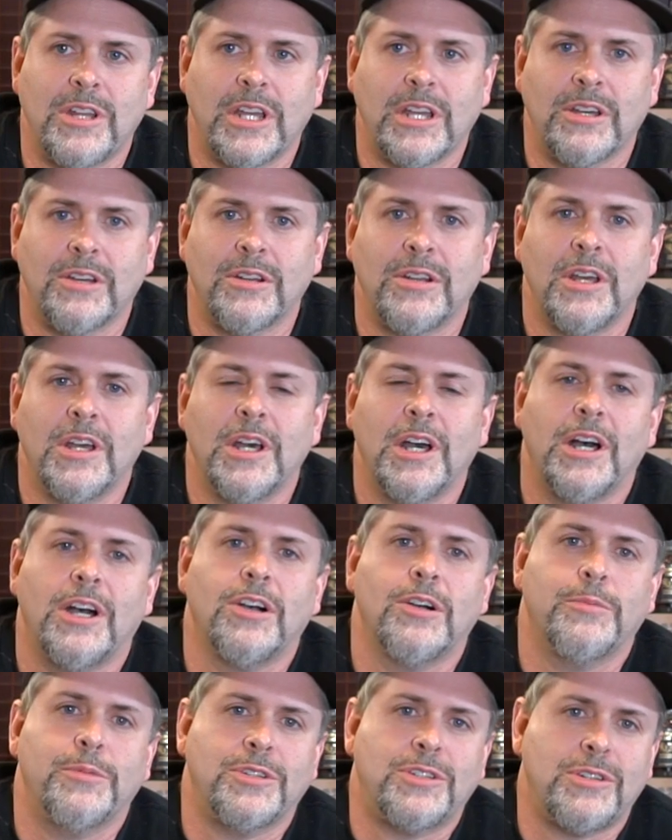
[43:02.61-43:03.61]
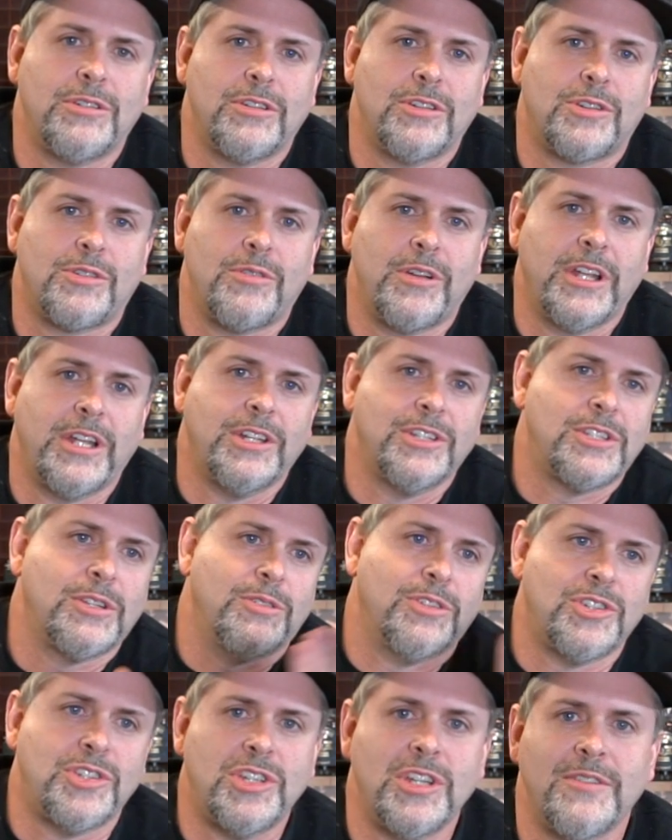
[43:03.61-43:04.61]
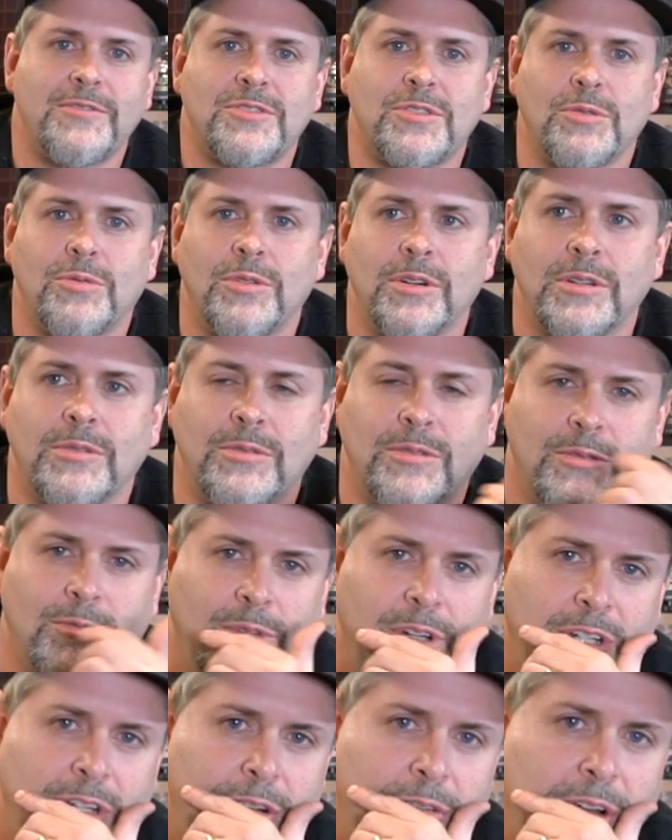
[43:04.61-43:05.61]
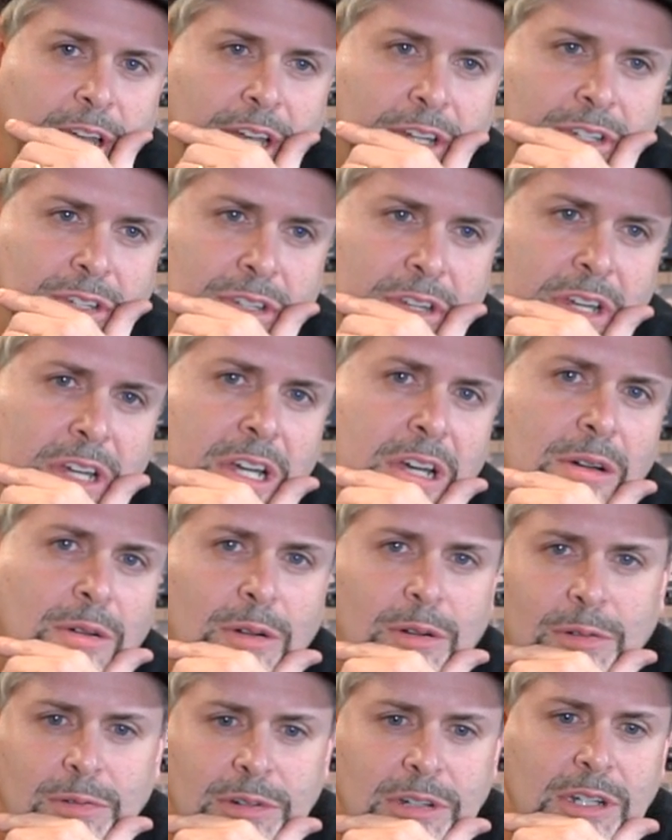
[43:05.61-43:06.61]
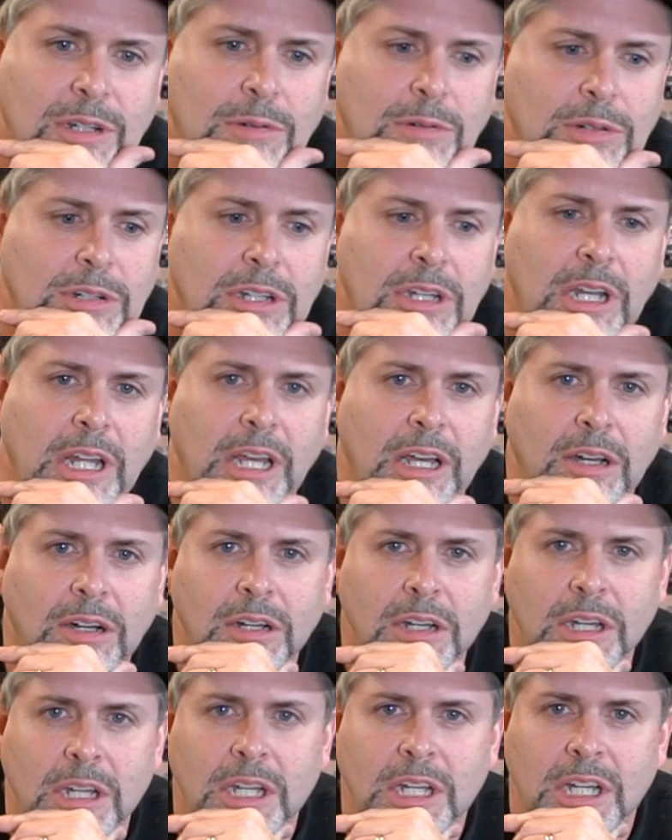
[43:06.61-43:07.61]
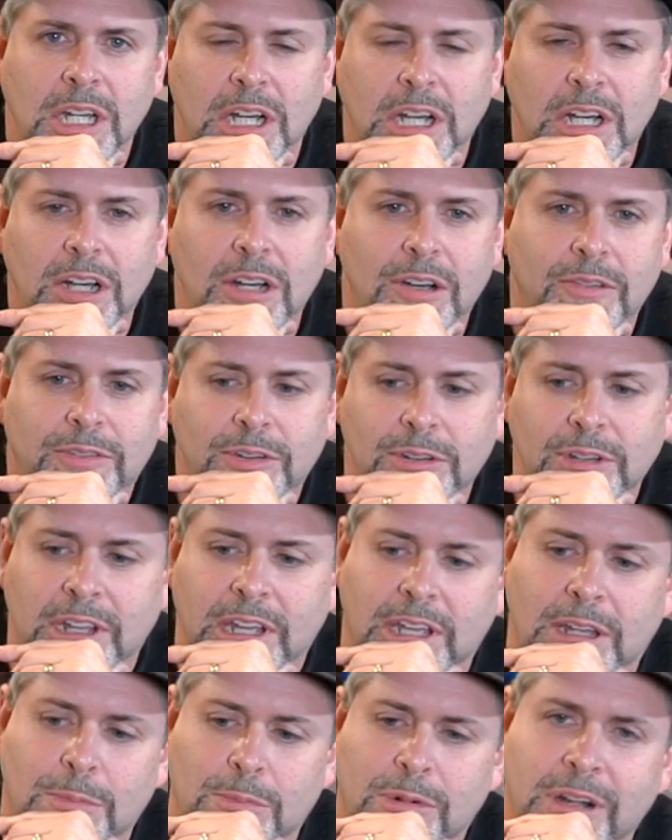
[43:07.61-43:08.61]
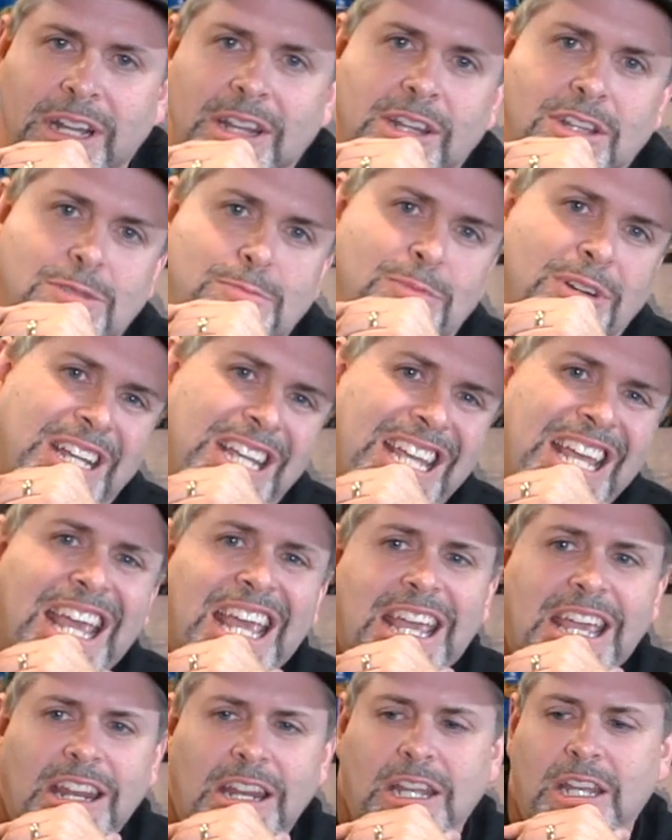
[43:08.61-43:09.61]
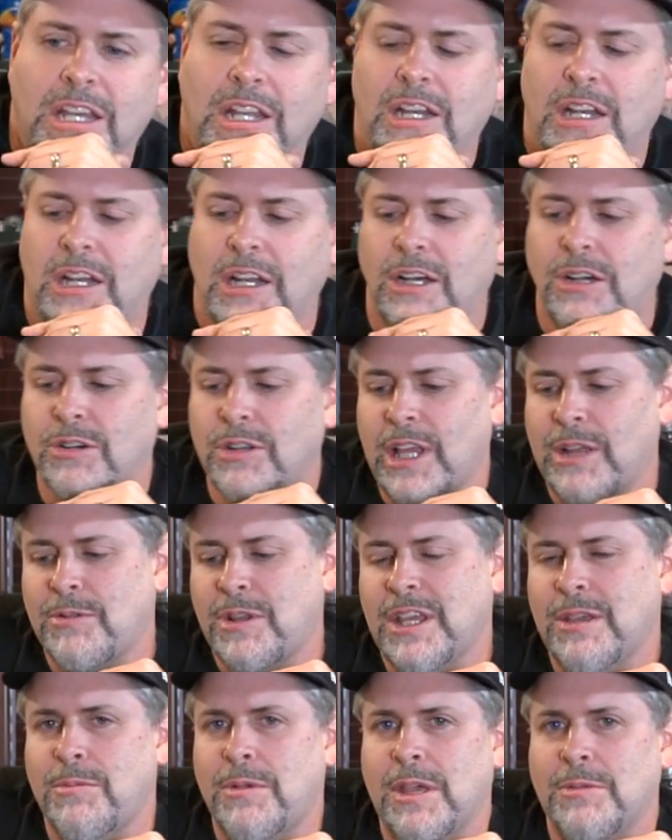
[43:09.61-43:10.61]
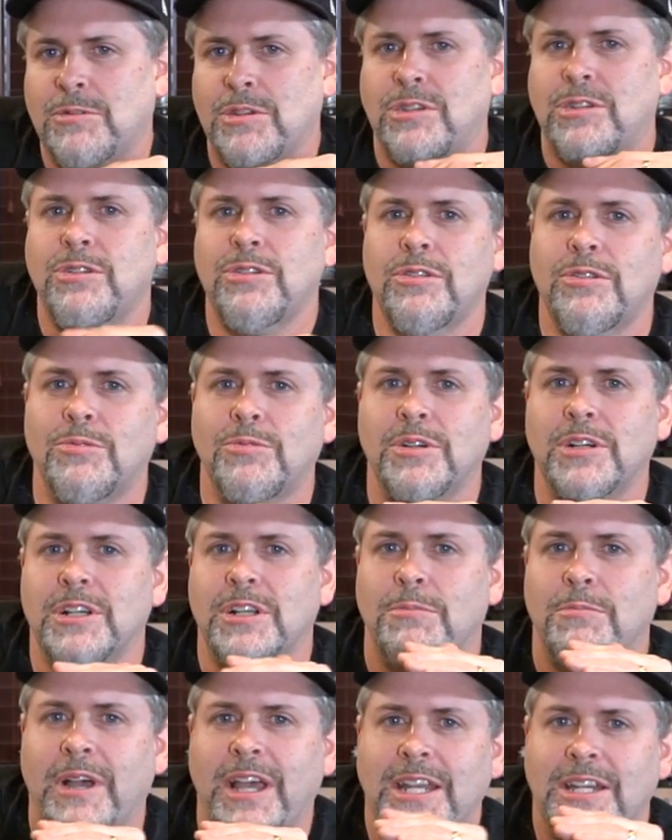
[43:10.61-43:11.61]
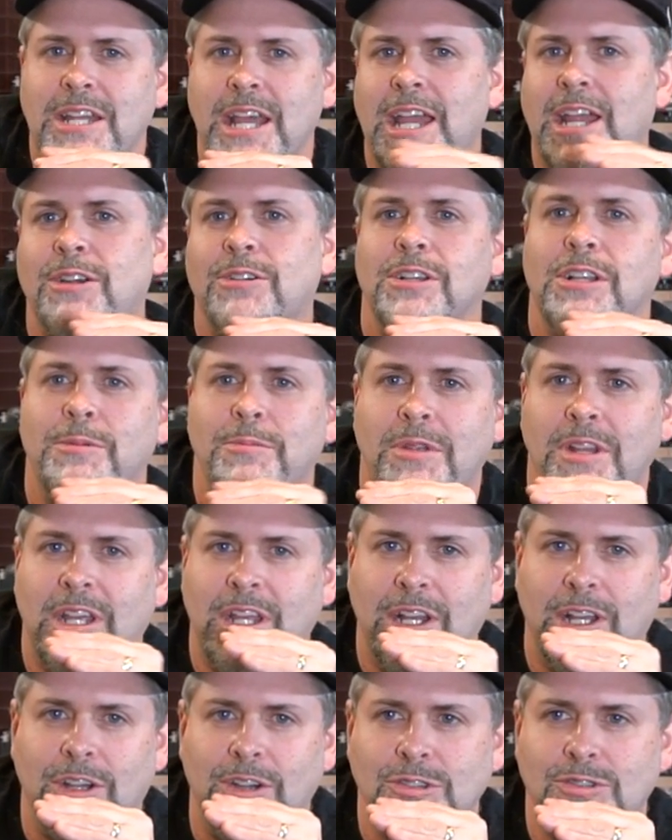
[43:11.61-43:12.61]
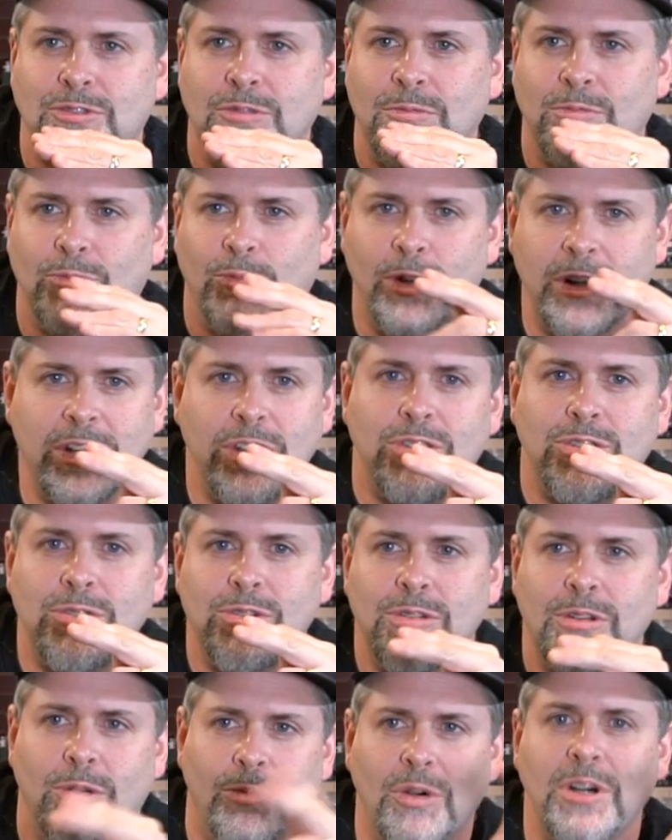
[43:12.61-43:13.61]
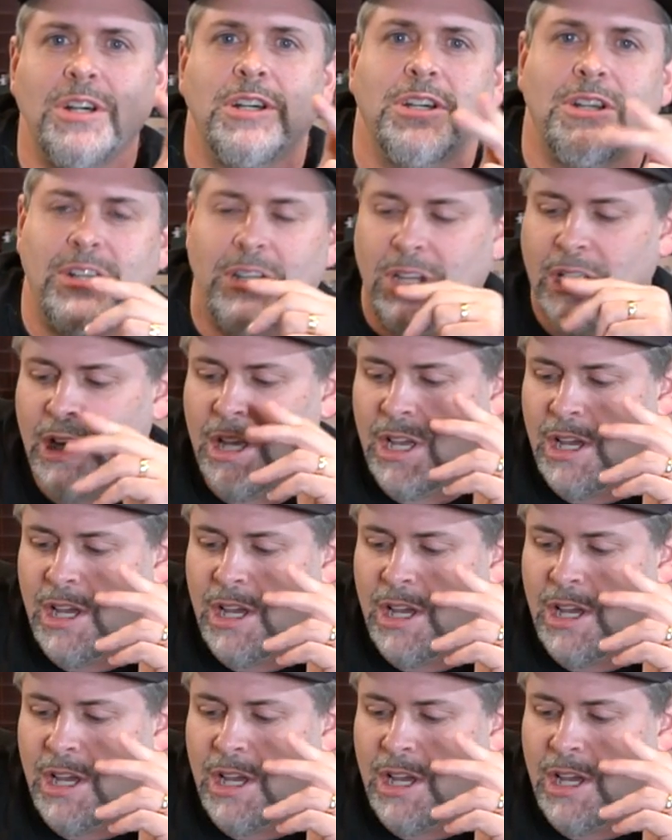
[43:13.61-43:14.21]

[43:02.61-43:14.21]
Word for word: down. Oh, but you're in terrain, so it shifts at one direction. Oh, we're at 1 to 1 now. Oh, if only I could bring this brigade in, and oh, that'd get me up to 2 to 1, and my attacker eliminated goes from 1 to 2 to 1, and